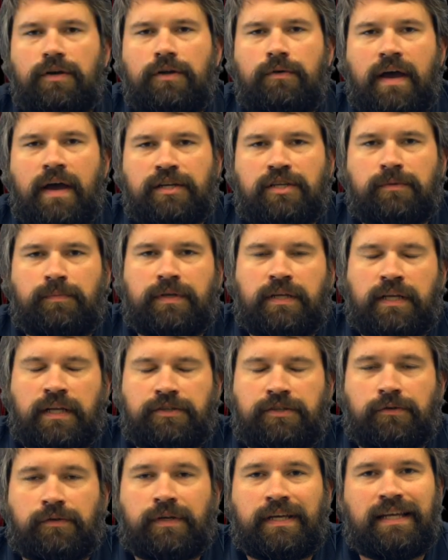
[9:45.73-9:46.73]
a new action
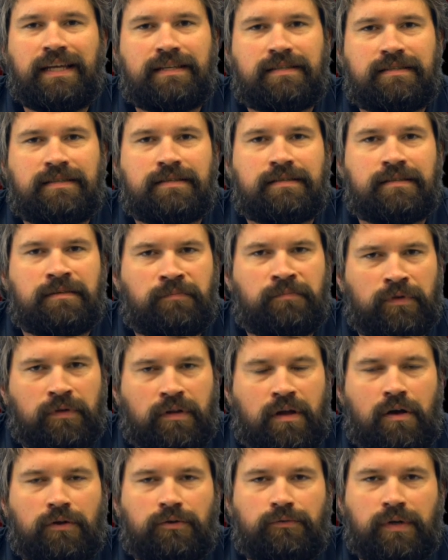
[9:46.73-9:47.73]
potential hits this
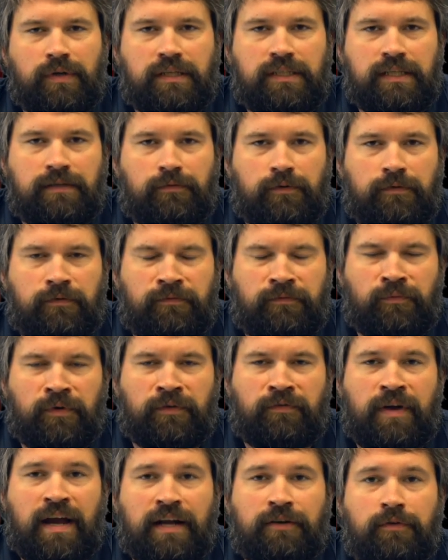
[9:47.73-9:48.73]
prolonged relative
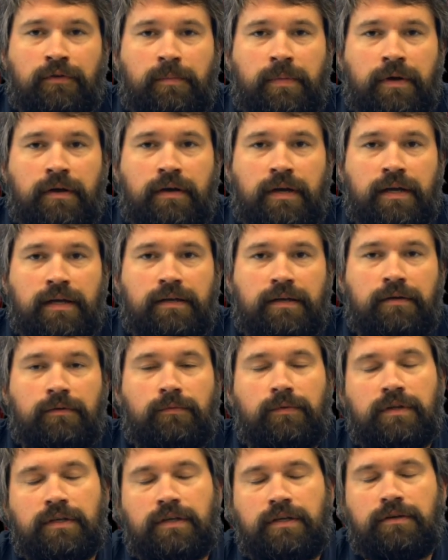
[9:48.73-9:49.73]
refractory period
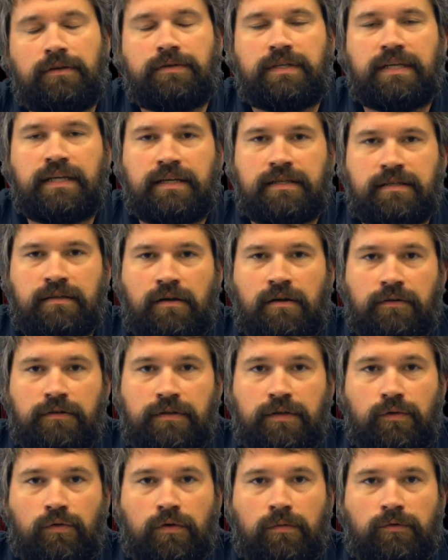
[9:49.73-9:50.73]
when the QT is longer
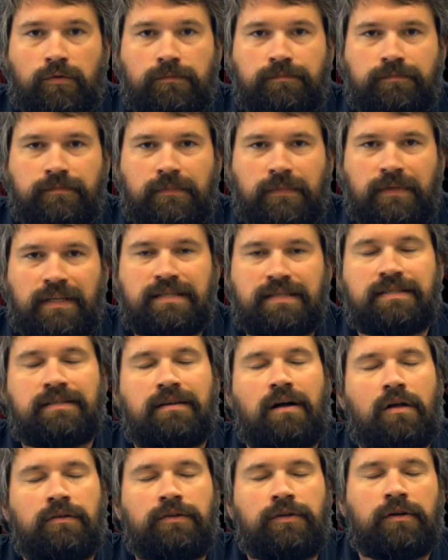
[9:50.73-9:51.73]
than normal, this is
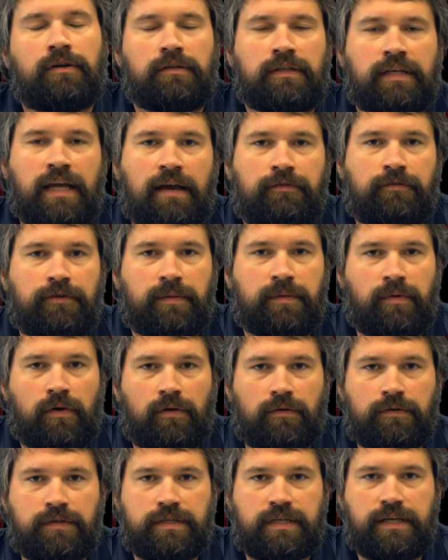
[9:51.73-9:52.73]
called an early after
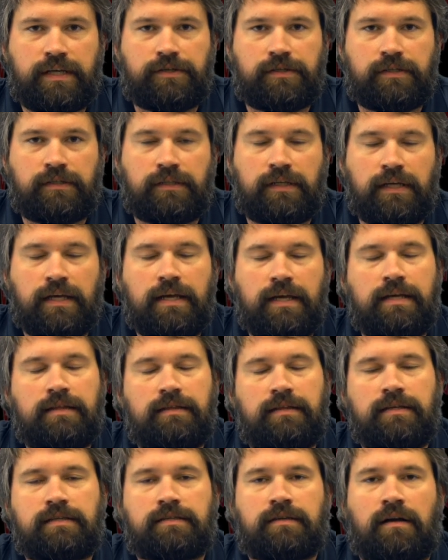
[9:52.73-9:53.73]
depolarization.
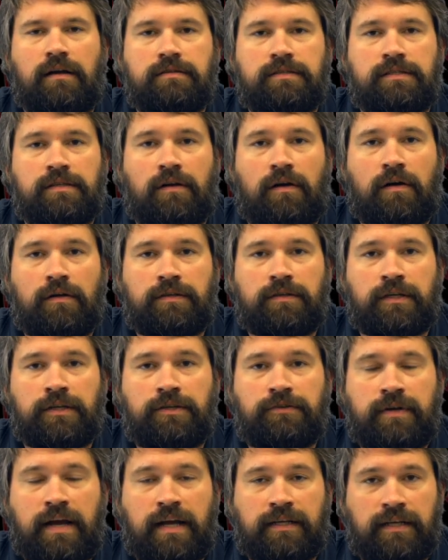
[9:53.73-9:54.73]
This causes the heart to
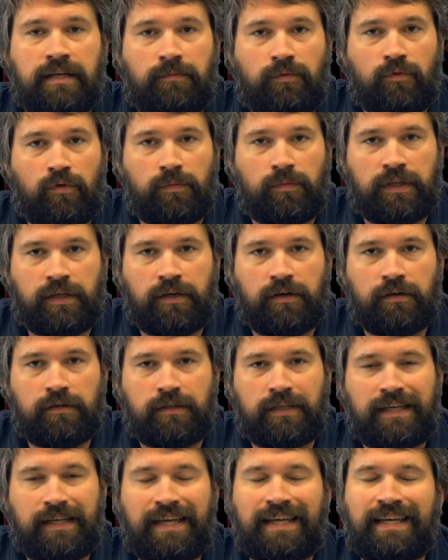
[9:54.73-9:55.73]
contract abnormally
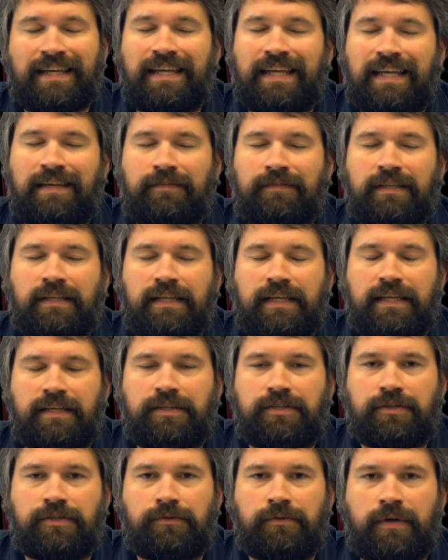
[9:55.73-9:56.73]
early and can even
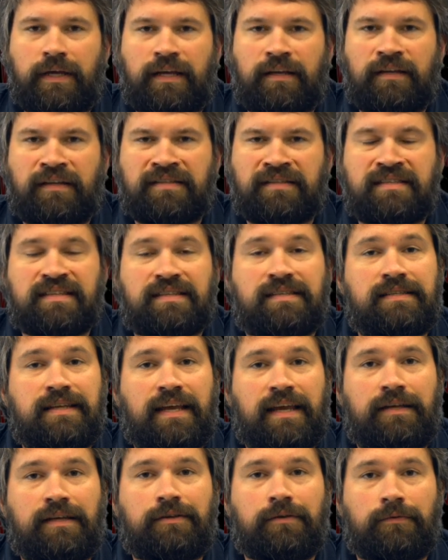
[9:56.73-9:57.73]
lead to a
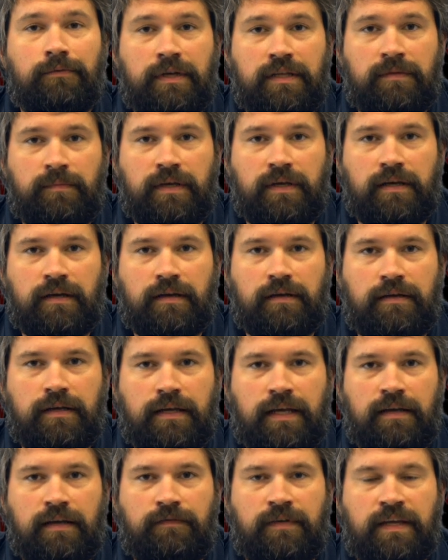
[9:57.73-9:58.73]
sustained arrhythmia
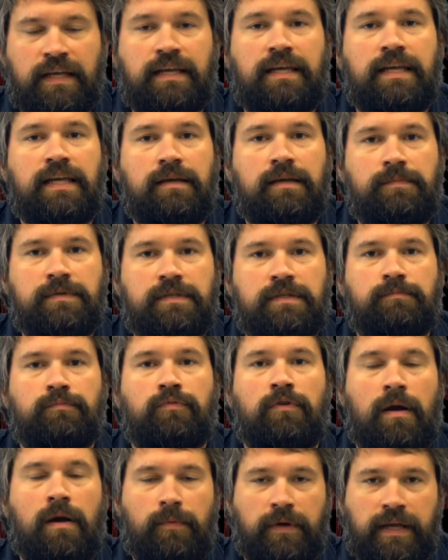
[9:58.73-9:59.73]
if it keeps
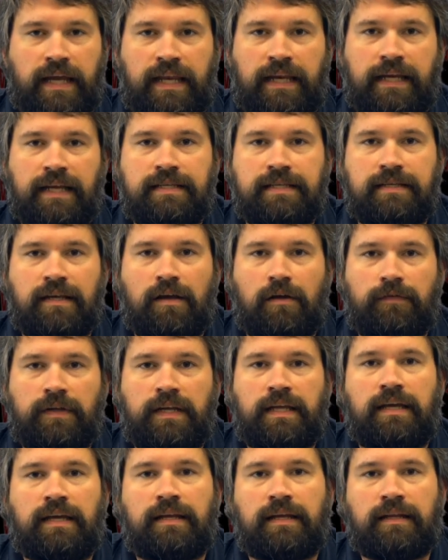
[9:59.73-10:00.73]
propagating itself
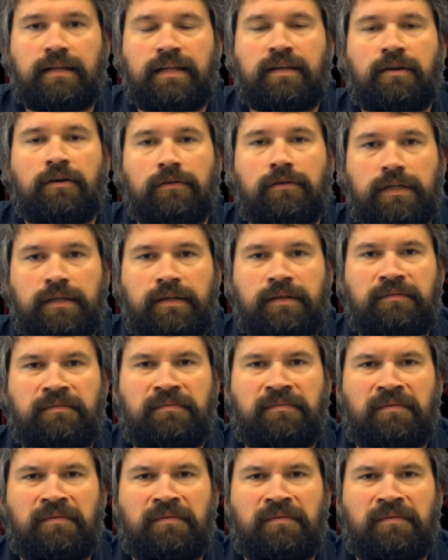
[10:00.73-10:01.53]
and hitting the early